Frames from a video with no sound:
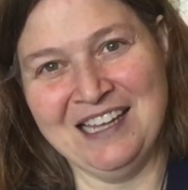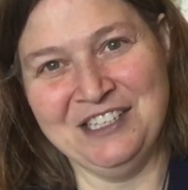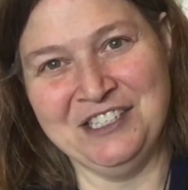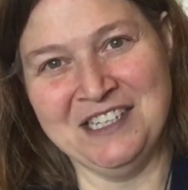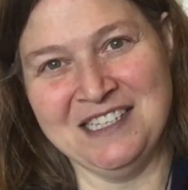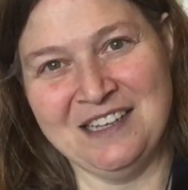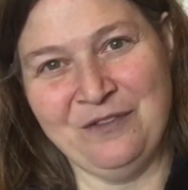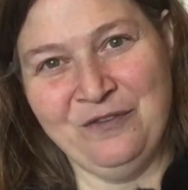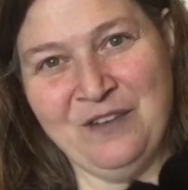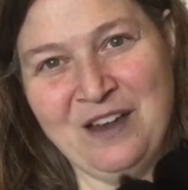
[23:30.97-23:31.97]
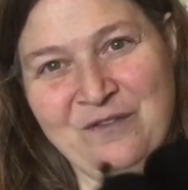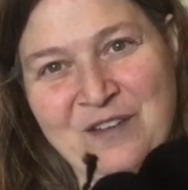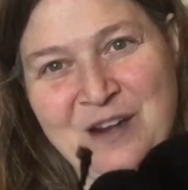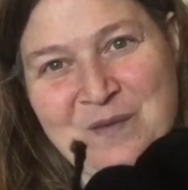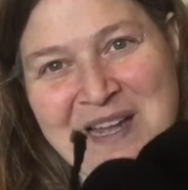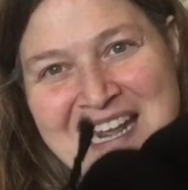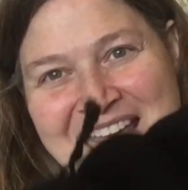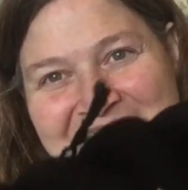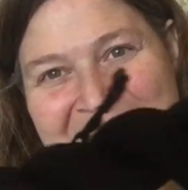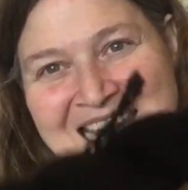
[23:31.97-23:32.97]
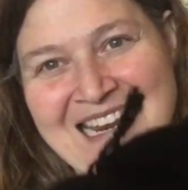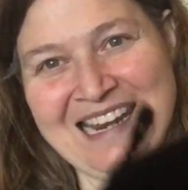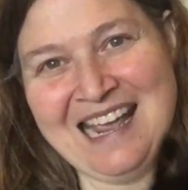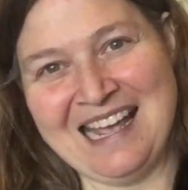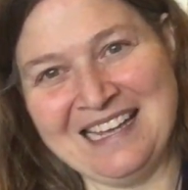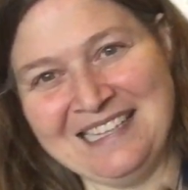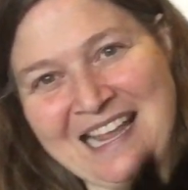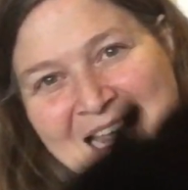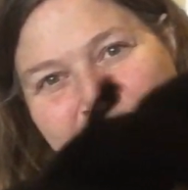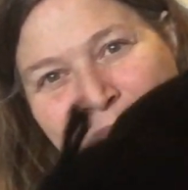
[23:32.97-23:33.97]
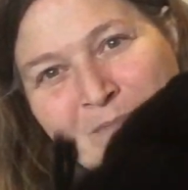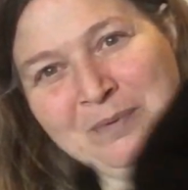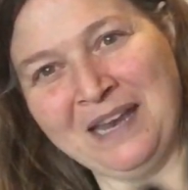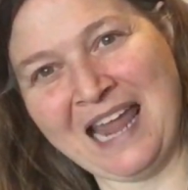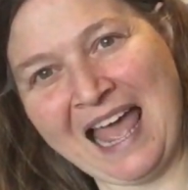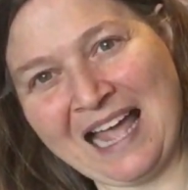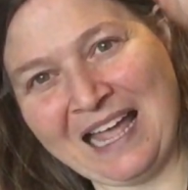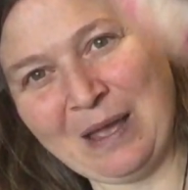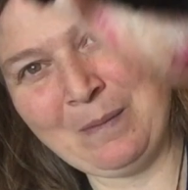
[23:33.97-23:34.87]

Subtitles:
Just a fun, fun one. And then it has a black